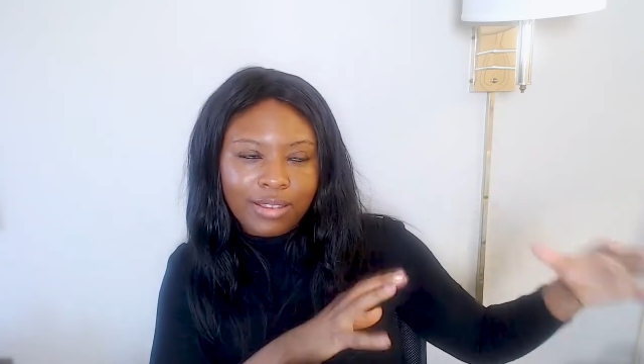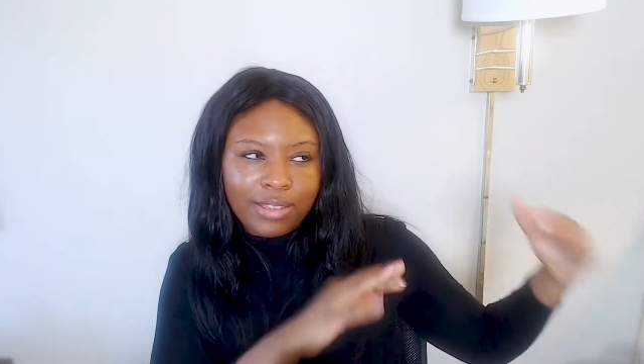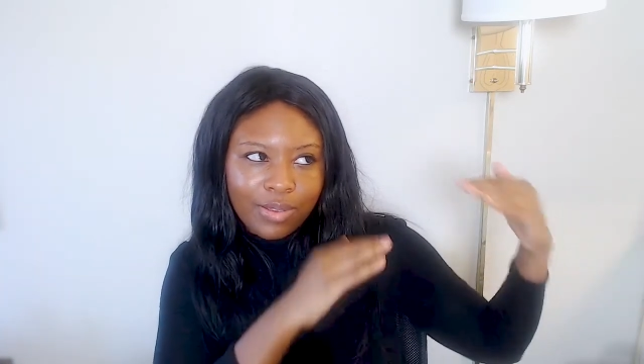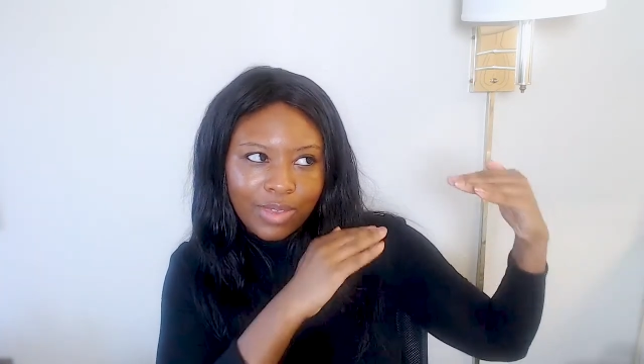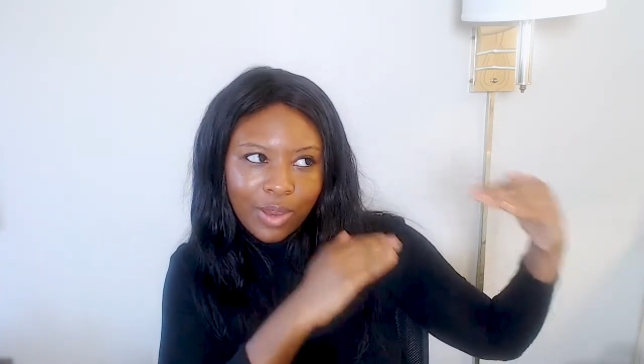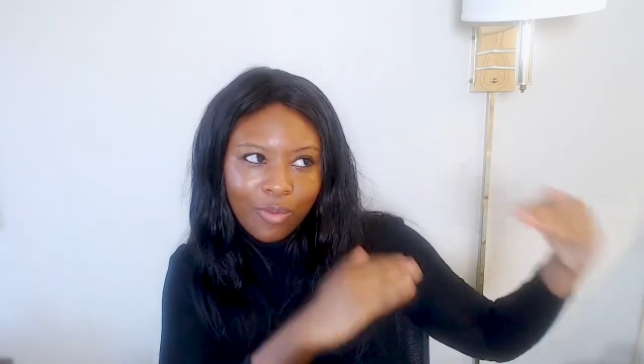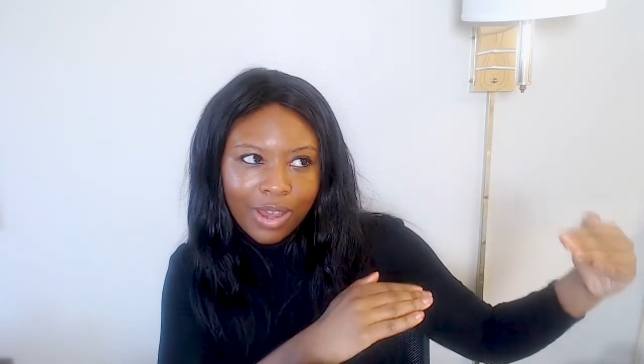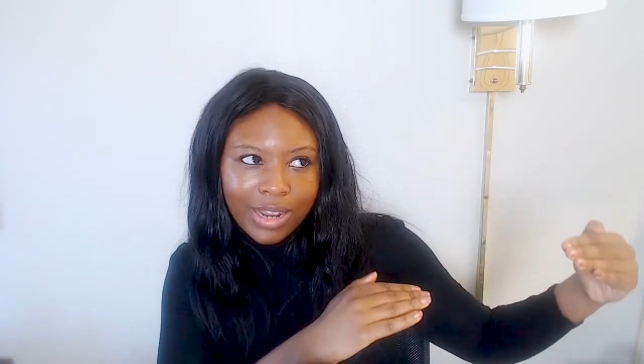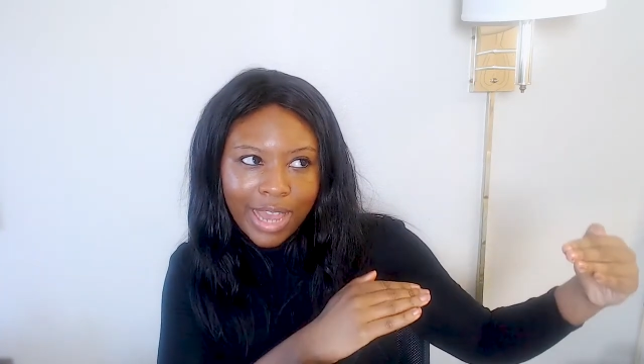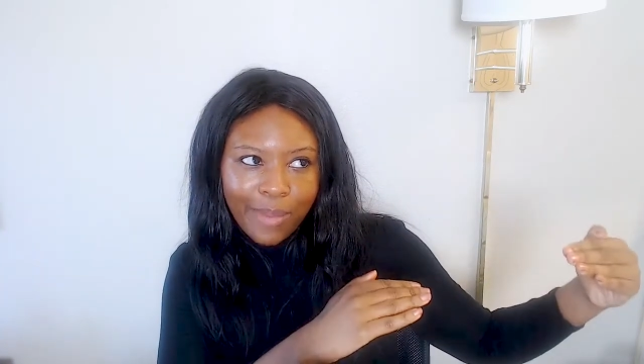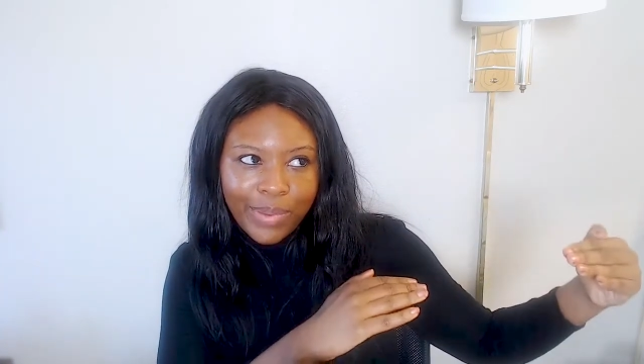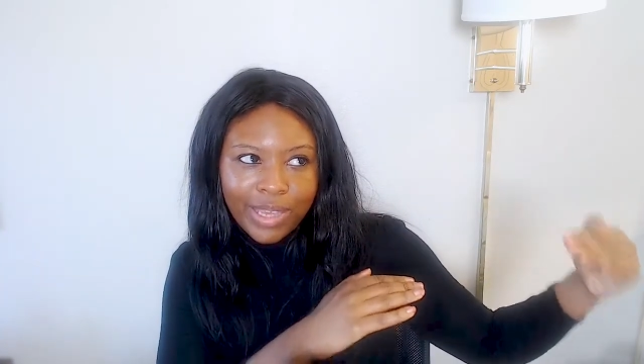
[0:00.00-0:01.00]
So thing 1
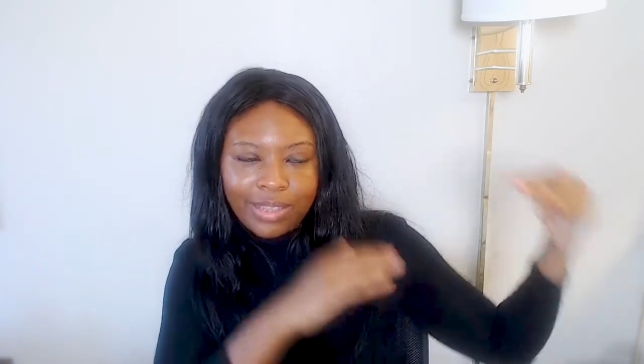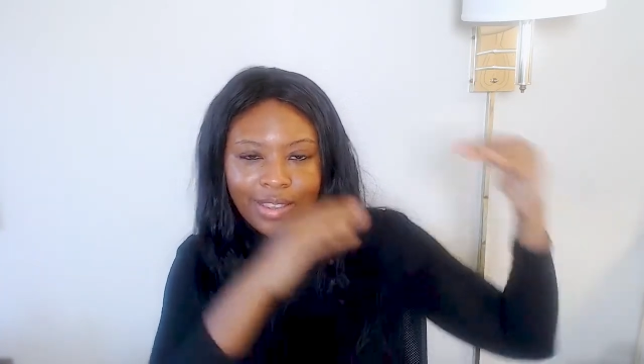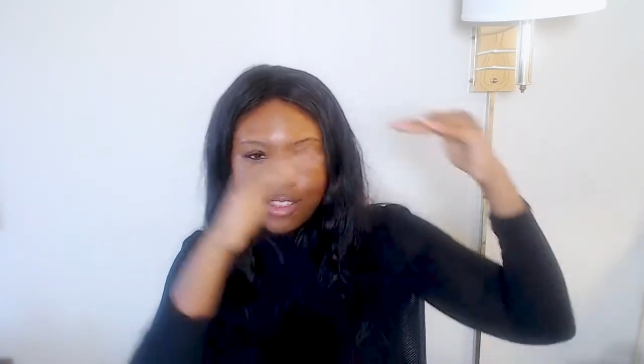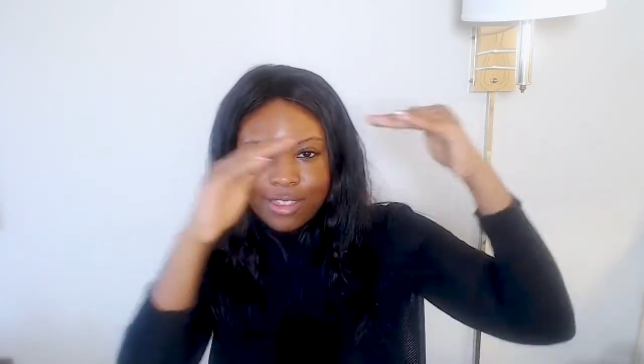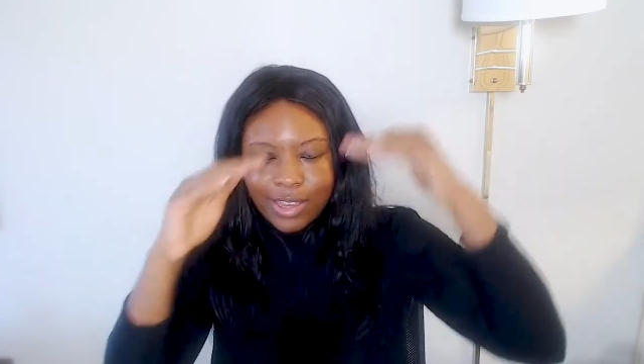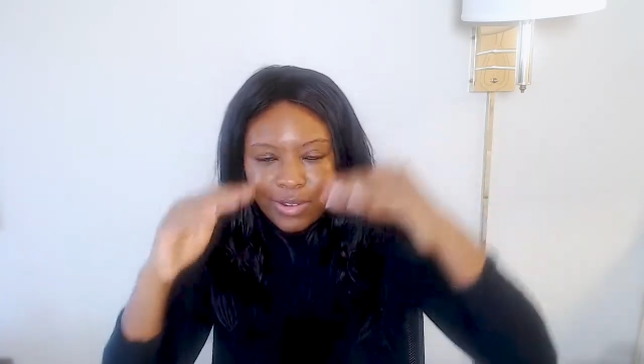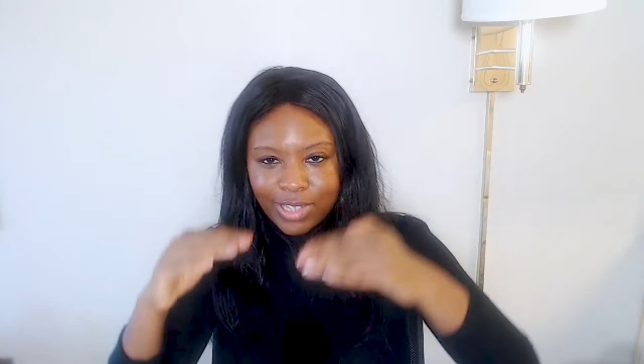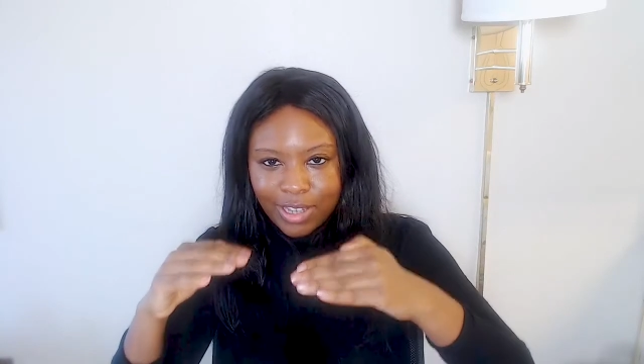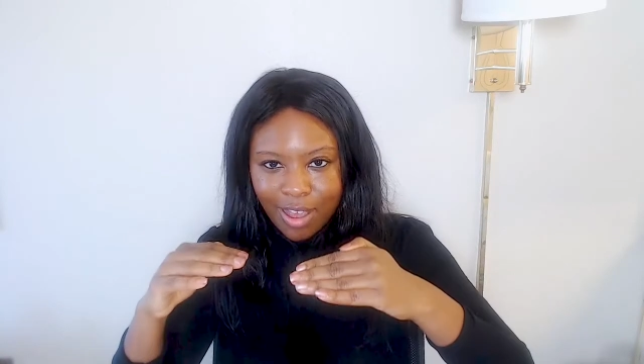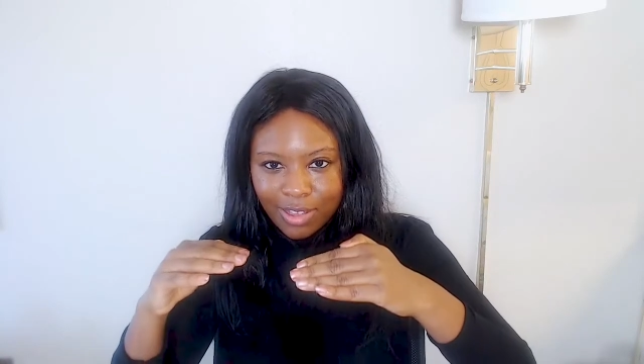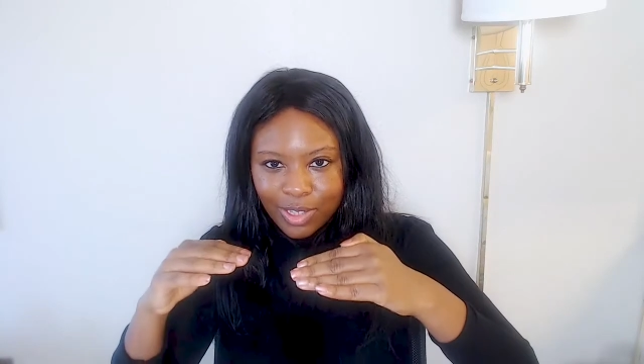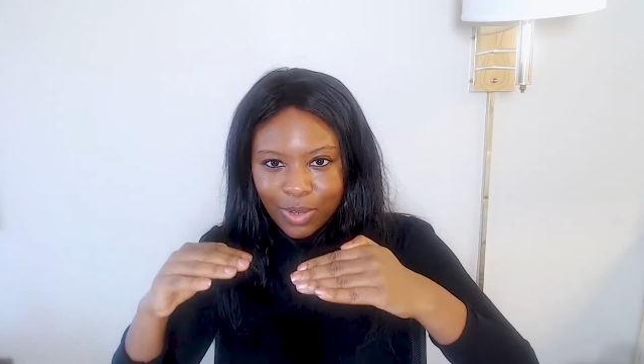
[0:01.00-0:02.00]
happened, there was a
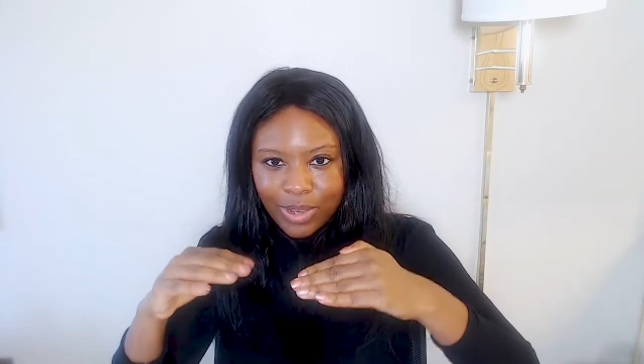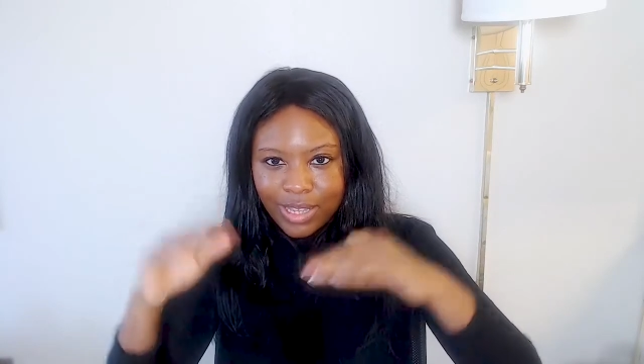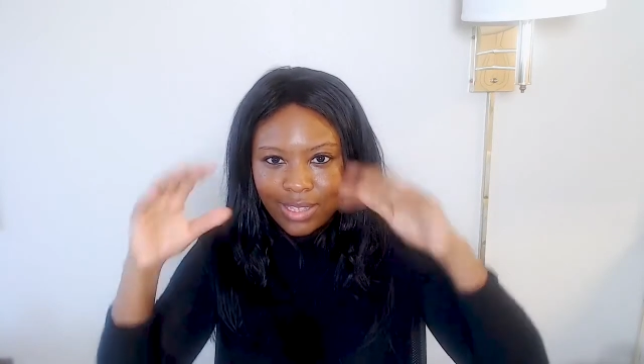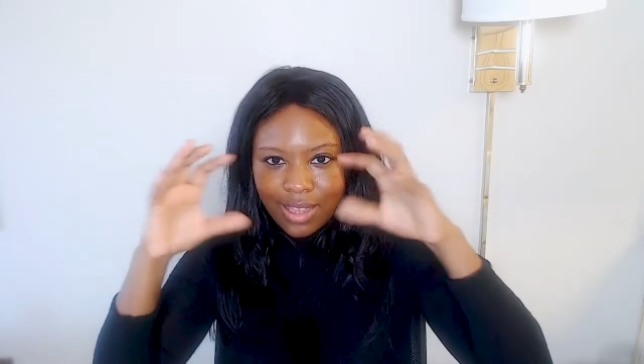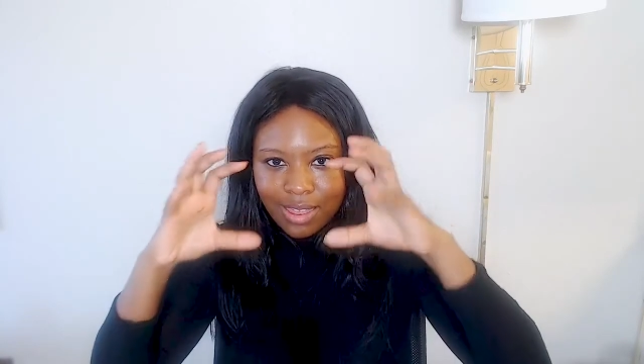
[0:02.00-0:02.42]
consequence,